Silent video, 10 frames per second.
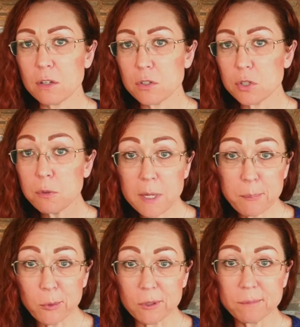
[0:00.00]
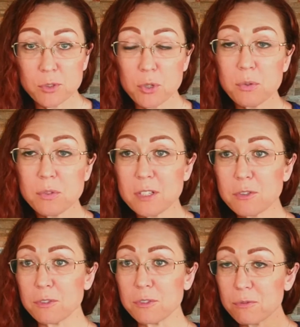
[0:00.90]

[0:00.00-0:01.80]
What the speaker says: two people, two sisters,